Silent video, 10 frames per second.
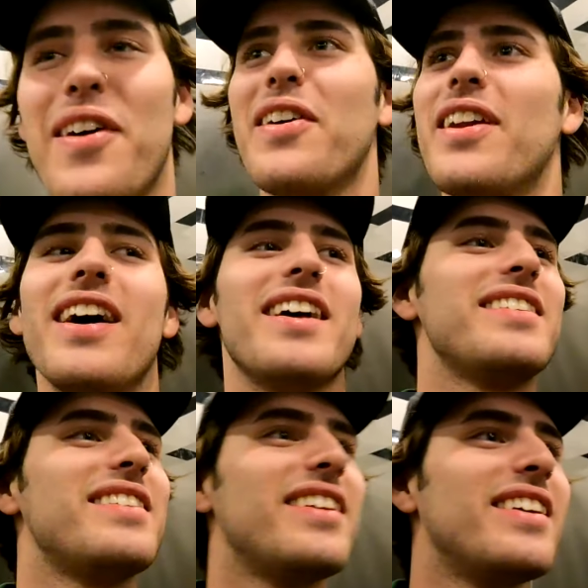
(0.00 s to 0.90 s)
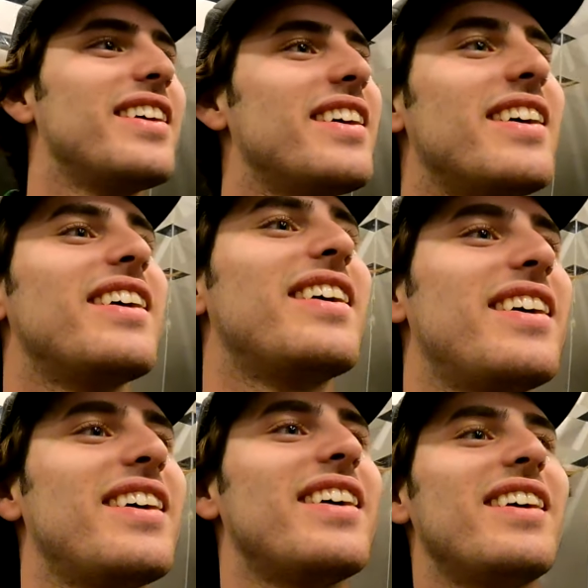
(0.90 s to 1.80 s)
Very nice. So
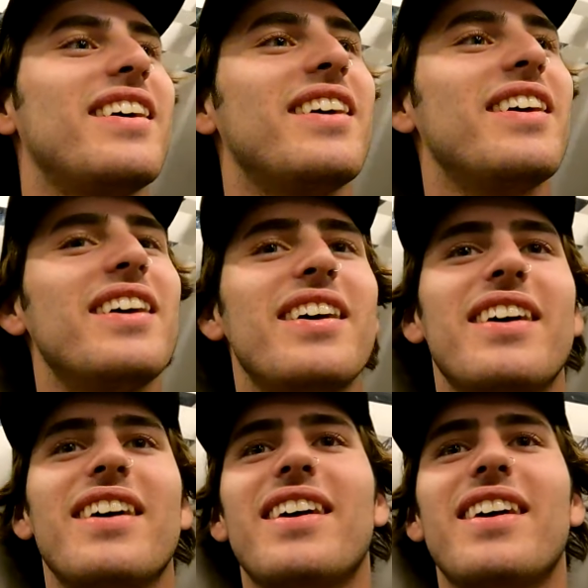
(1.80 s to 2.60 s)
very from